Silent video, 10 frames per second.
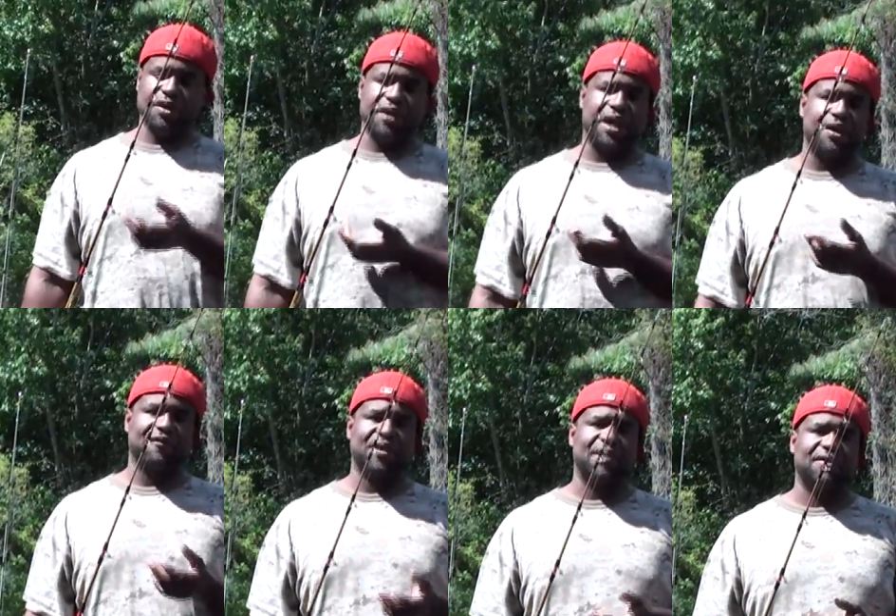Now,
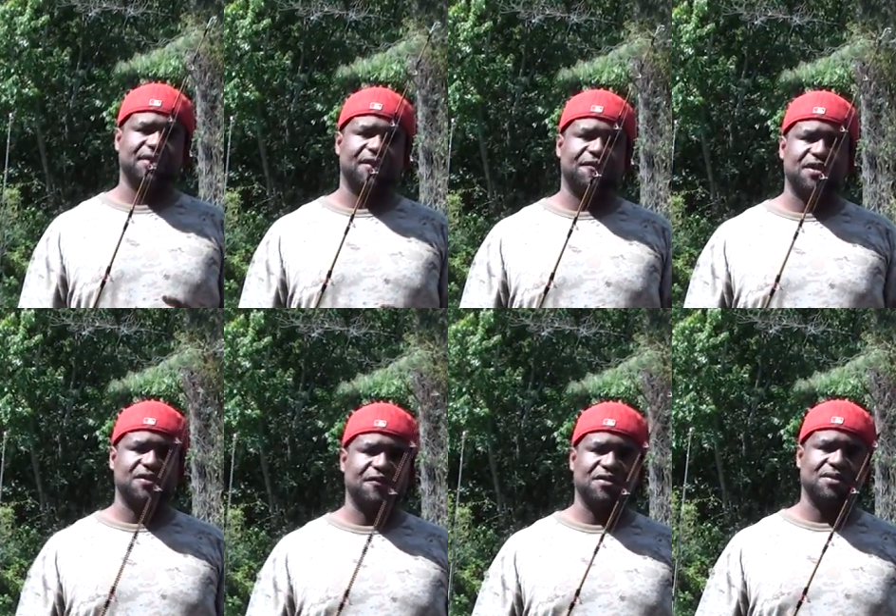if I'm out there
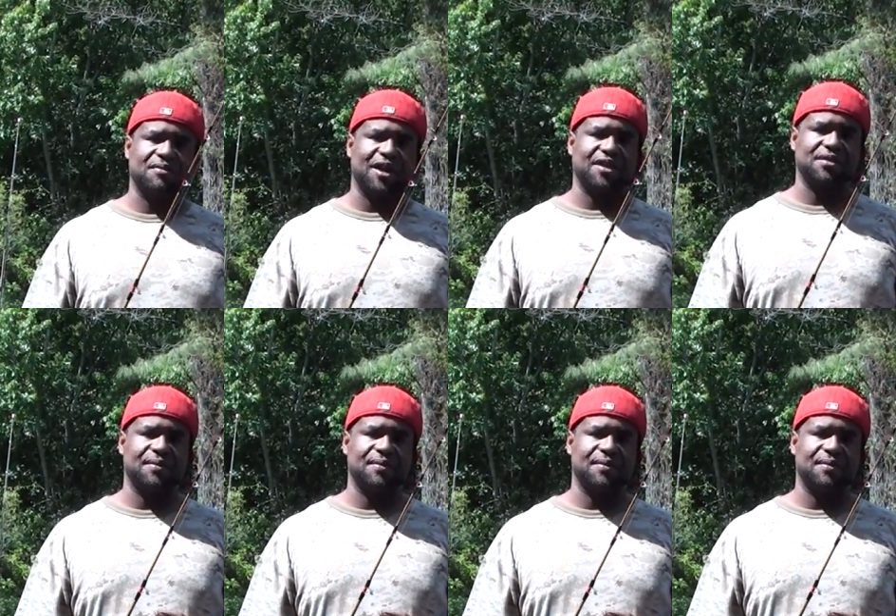fishing for some big